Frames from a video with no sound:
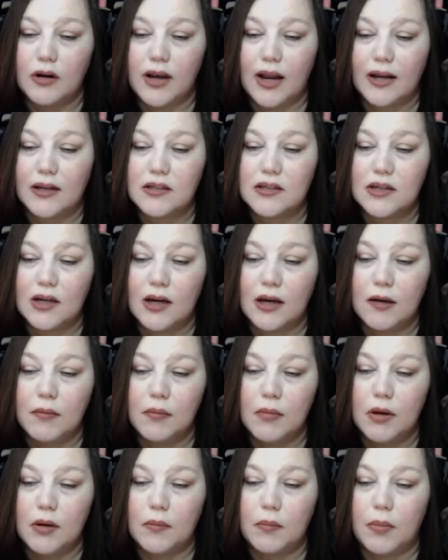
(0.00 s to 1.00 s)
next
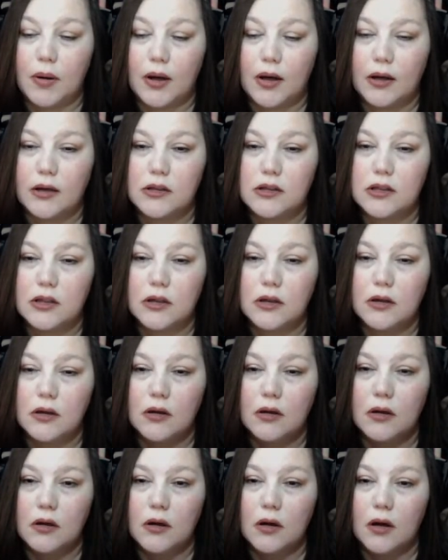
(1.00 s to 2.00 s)
time, but
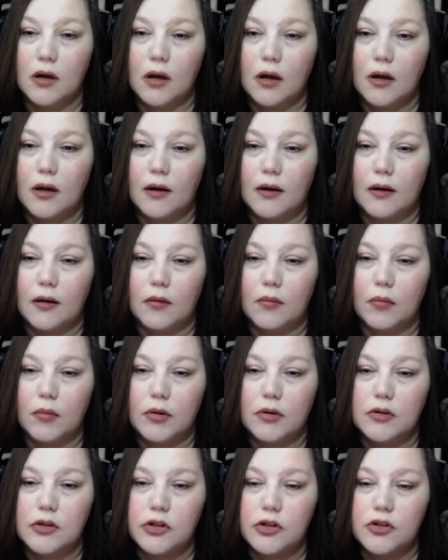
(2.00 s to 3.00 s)
um,
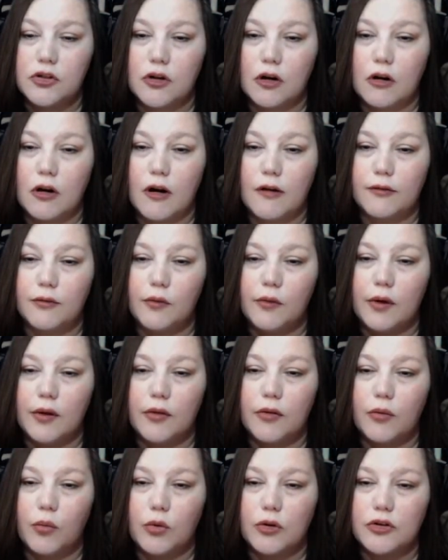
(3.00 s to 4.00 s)
to start off
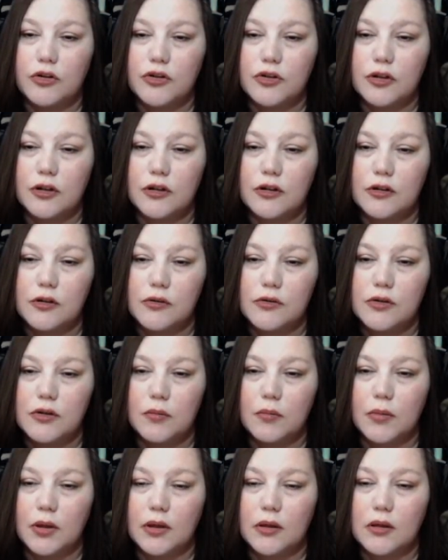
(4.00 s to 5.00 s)
with, we're just going to do
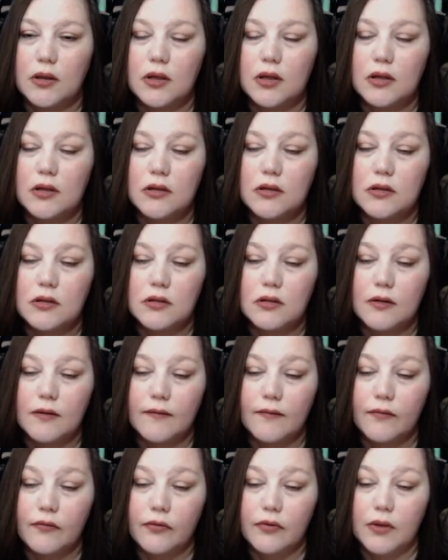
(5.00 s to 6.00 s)
something like this.
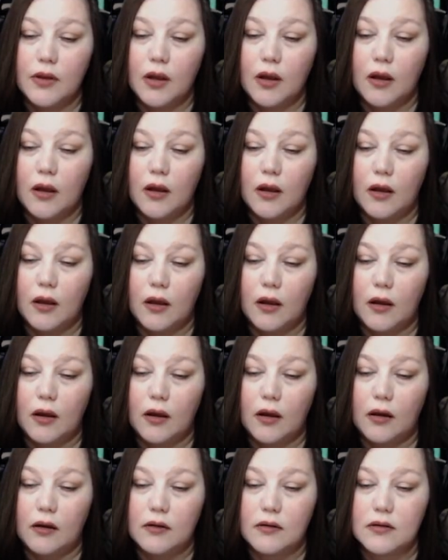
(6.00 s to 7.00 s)

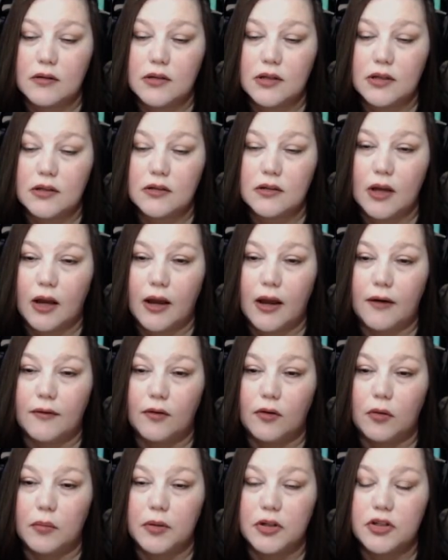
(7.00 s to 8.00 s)
And since I
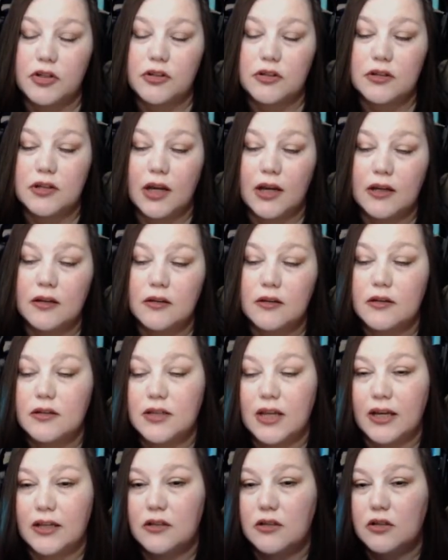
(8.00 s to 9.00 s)
have how much stand
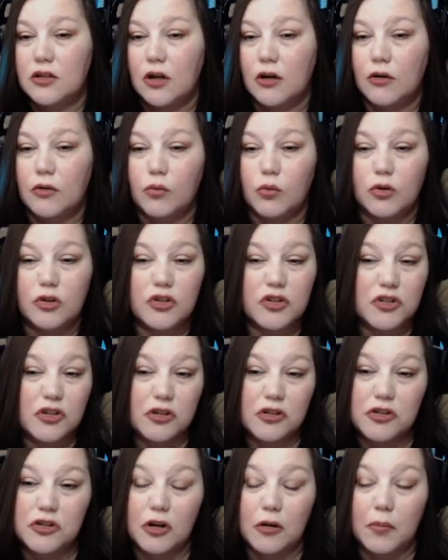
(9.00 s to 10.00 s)
sandstone, we're just
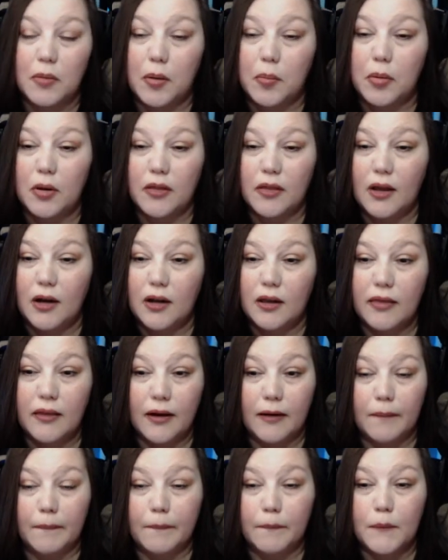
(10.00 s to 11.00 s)
going to start by putting that in
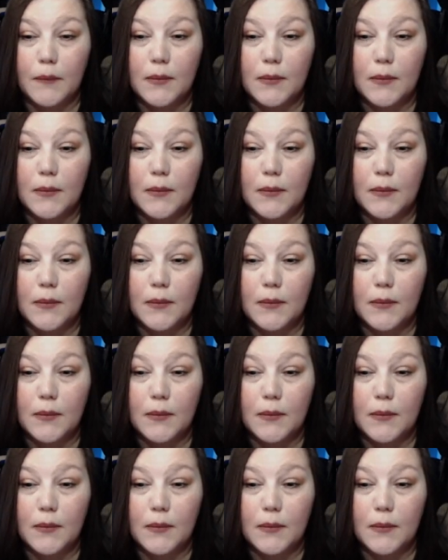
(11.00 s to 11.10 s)
there.